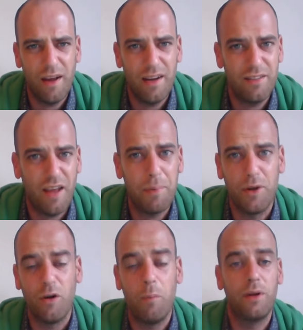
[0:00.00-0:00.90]
I like how I had an
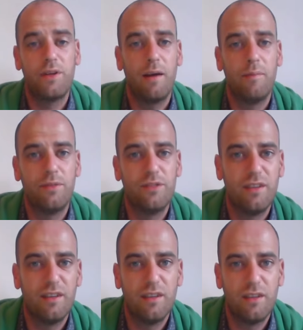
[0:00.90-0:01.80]
existential
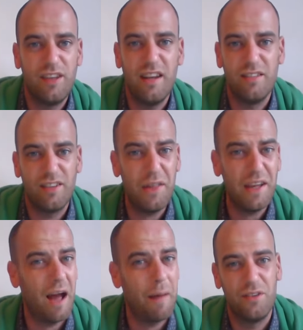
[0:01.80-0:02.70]
crisis of
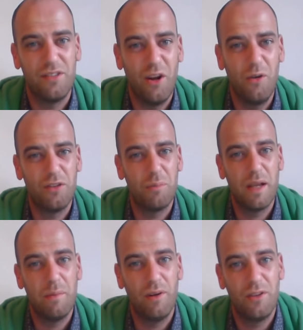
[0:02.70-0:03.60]
how they shit
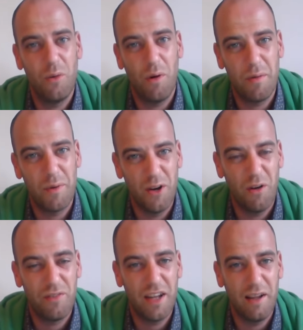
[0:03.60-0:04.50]
himself.
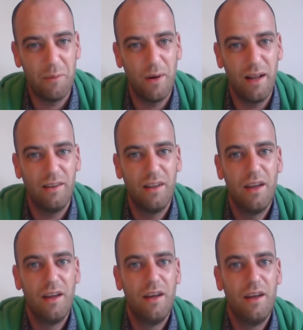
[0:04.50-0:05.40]
What do I
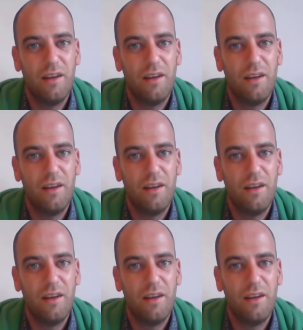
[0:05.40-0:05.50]
mean?